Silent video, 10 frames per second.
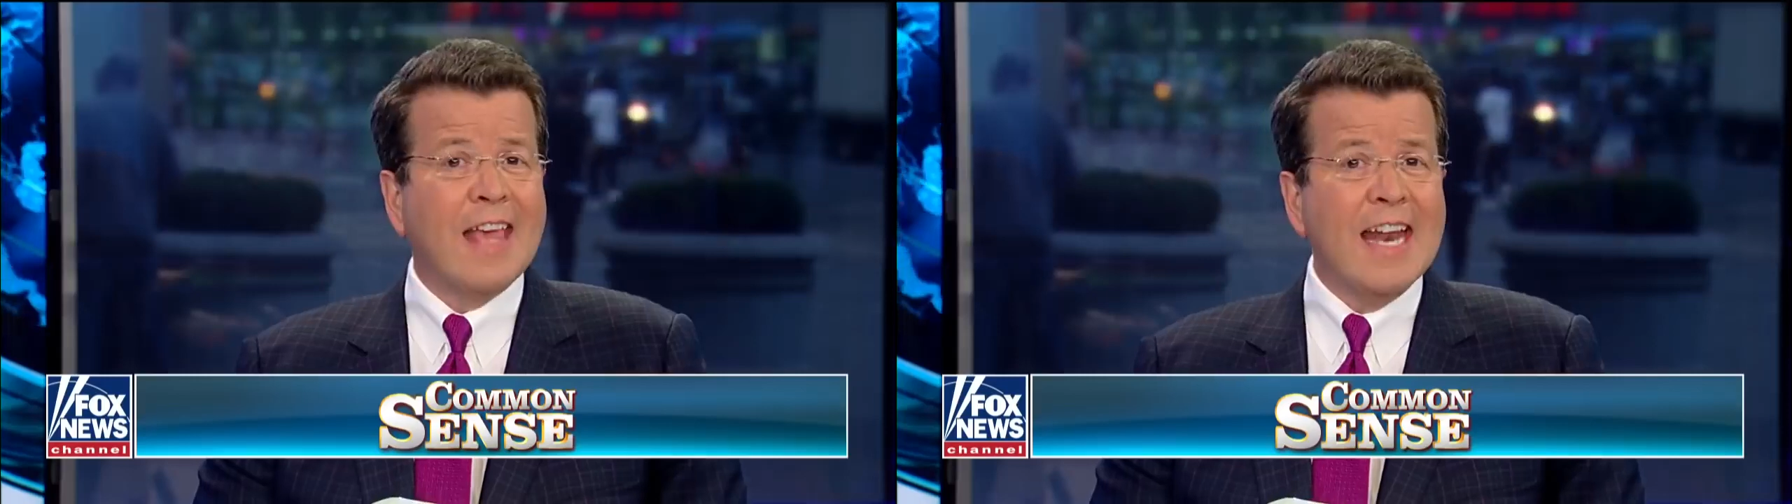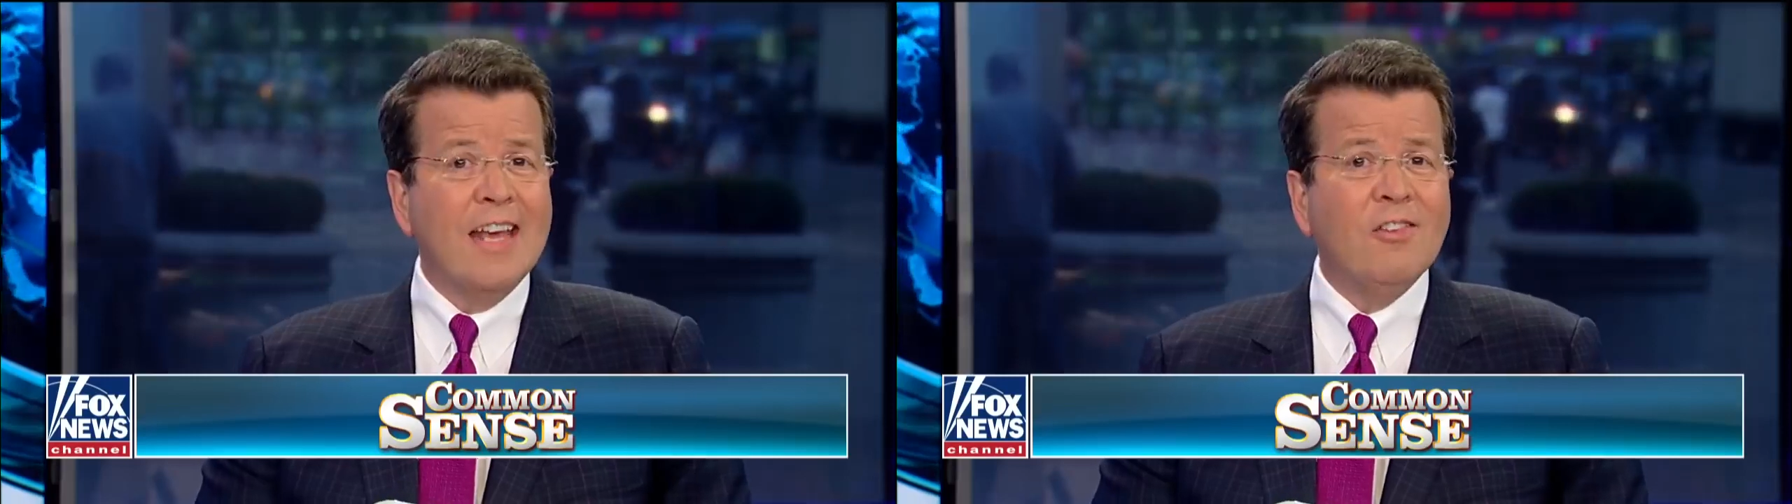
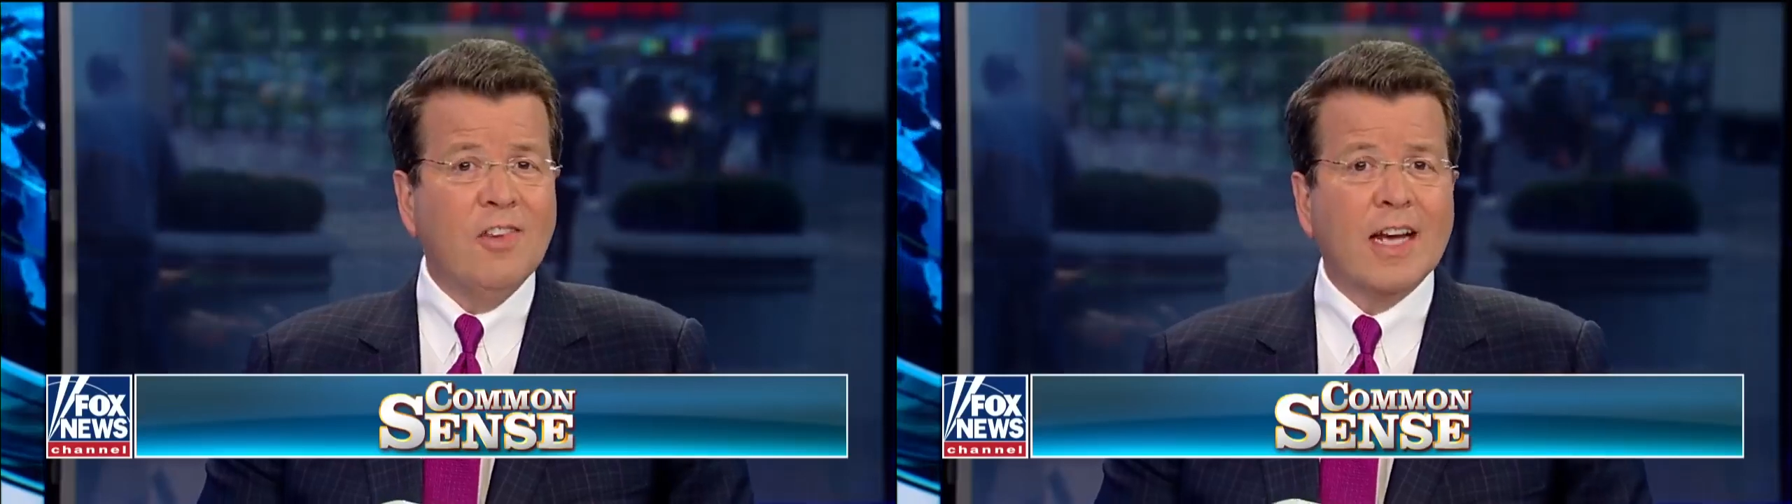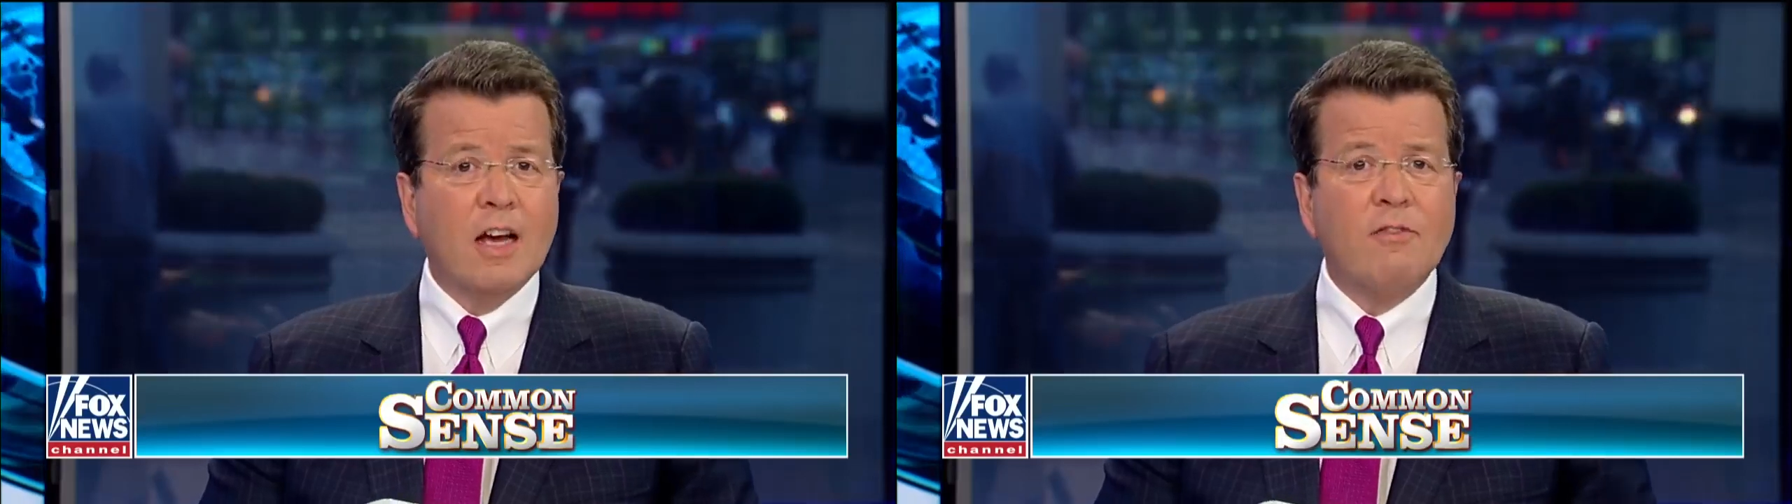getting
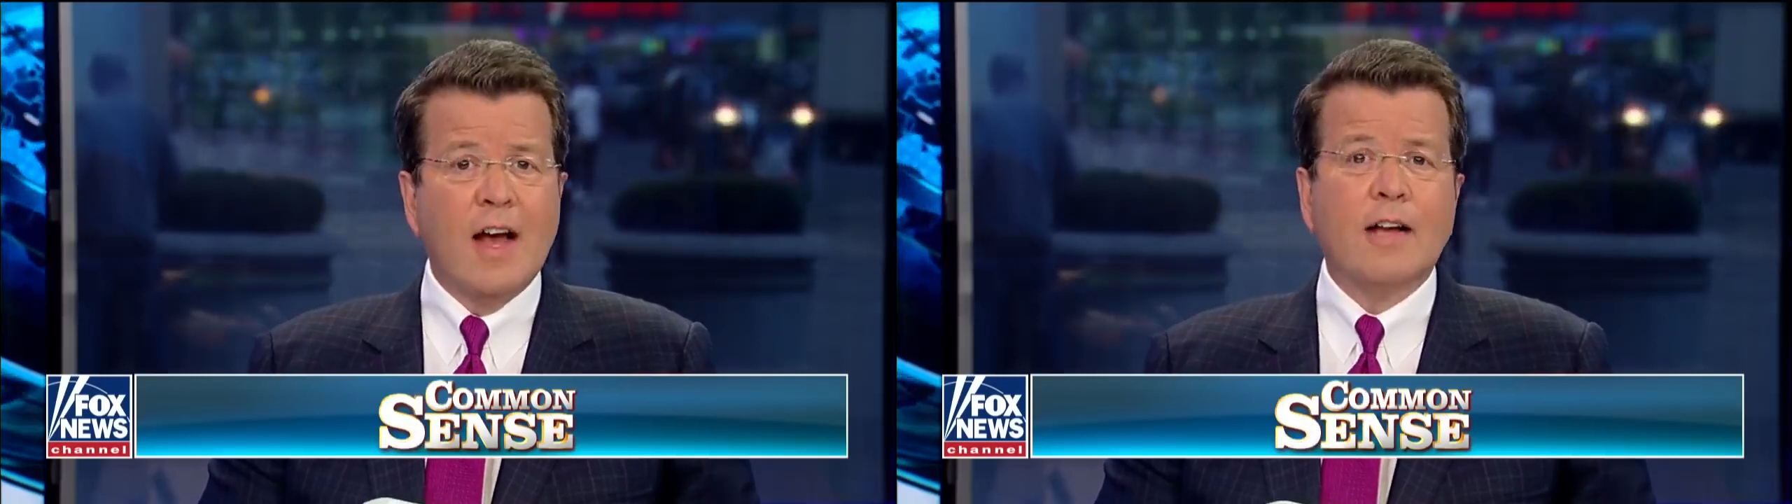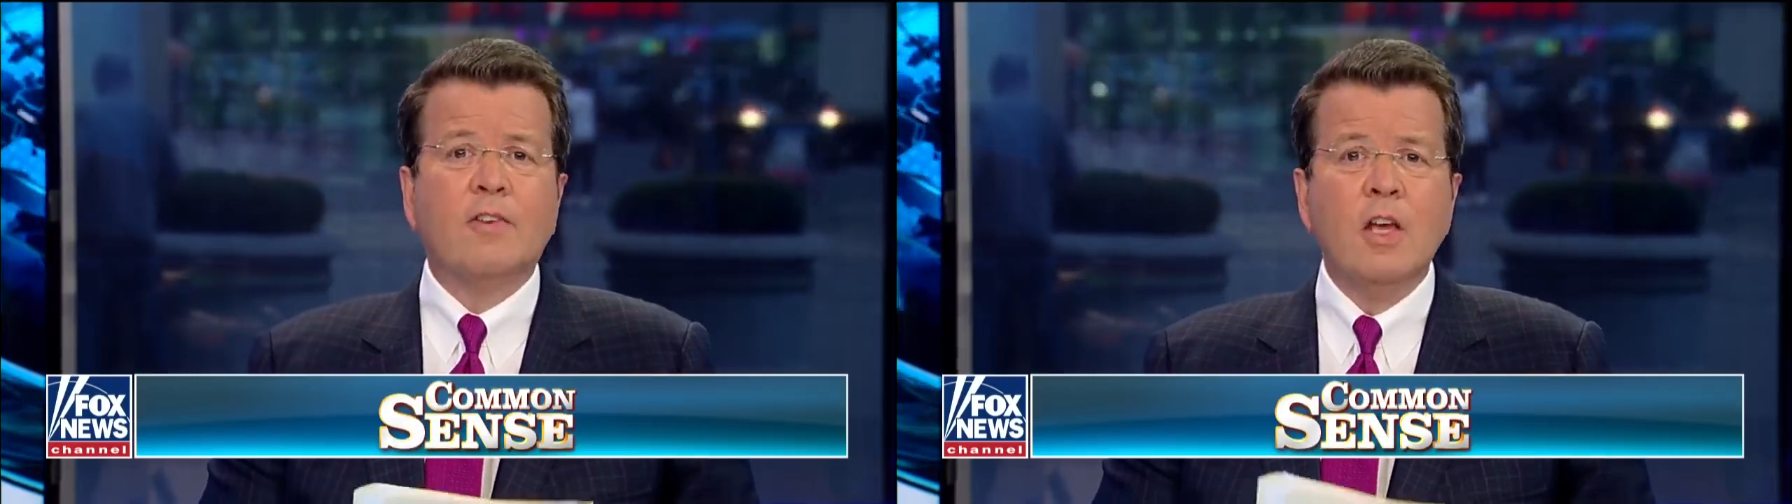sick of
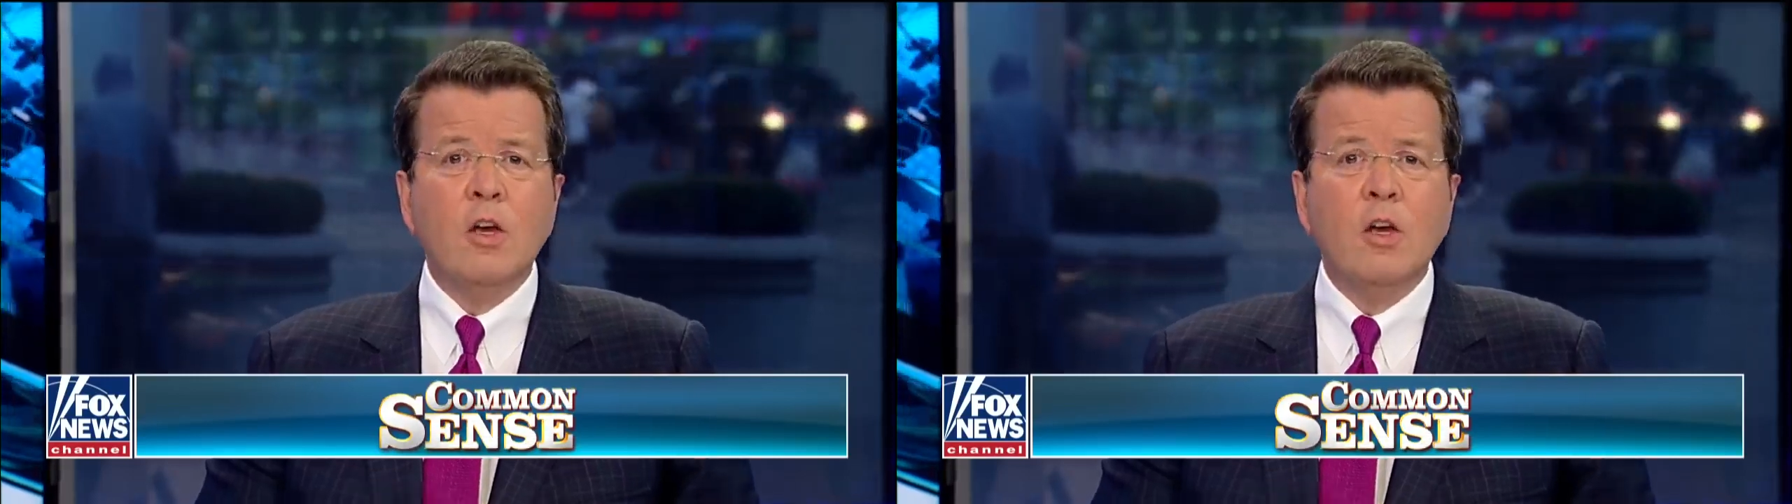Fox,